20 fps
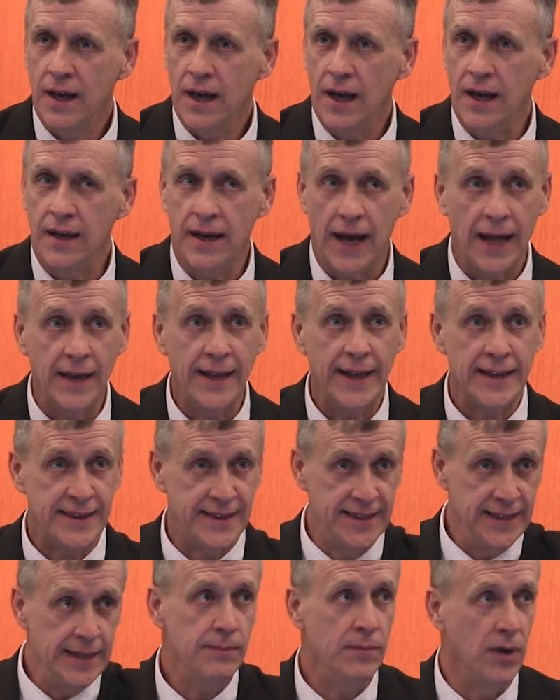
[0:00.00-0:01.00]
and I
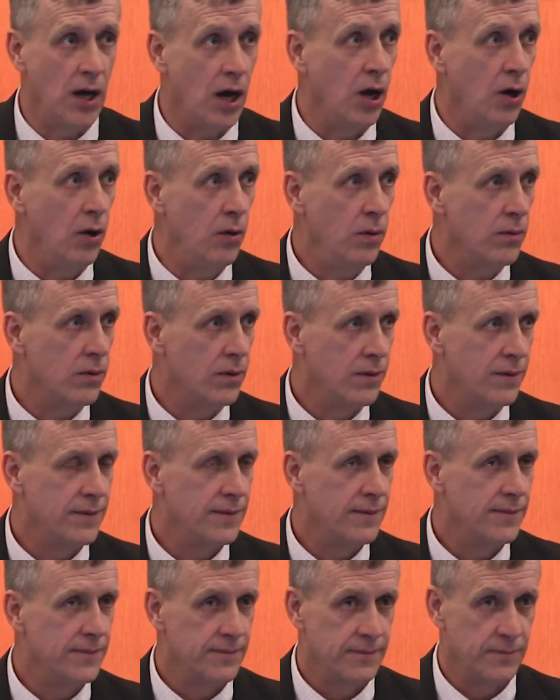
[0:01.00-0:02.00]
let them know,
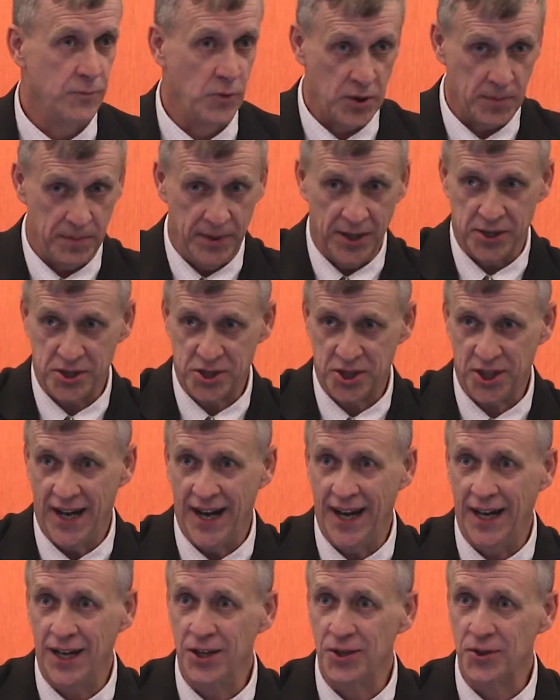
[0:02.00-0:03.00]
whether it be our
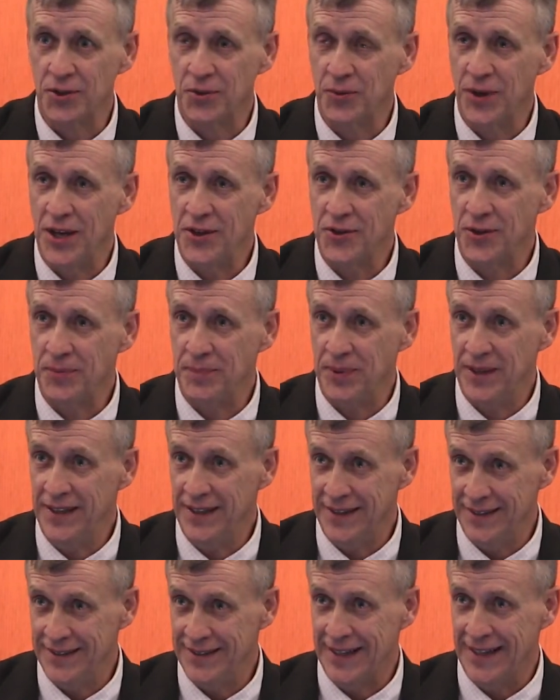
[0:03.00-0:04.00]
child or whether it
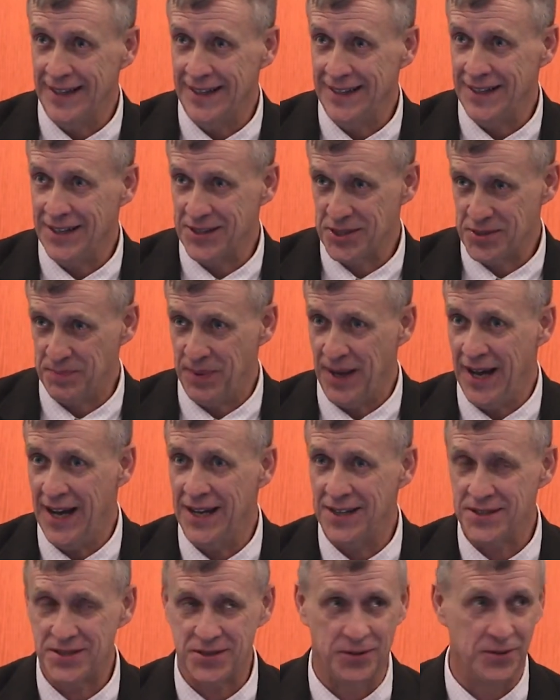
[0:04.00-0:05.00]
be our
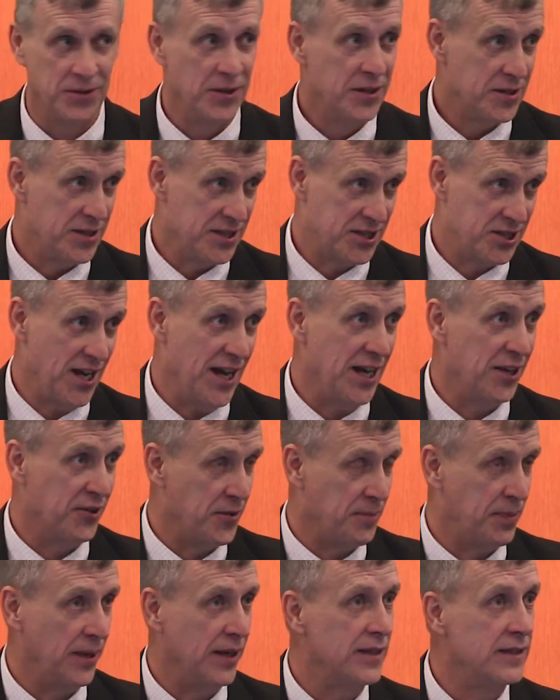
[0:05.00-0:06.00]
spouse or the child or
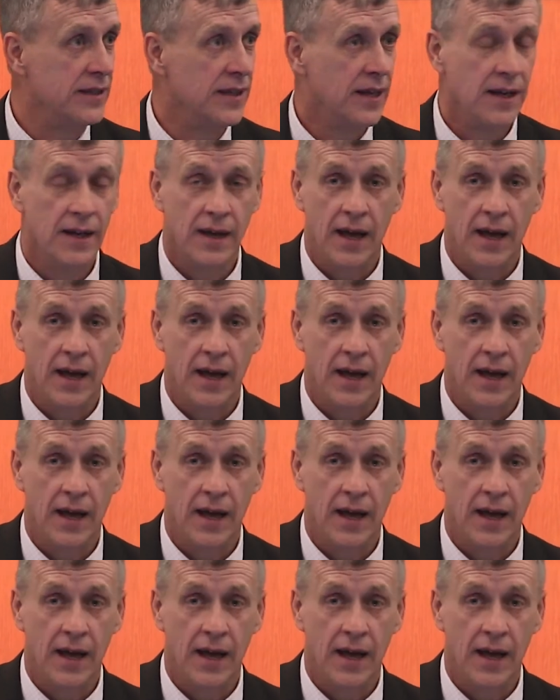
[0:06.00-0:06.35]
the parent,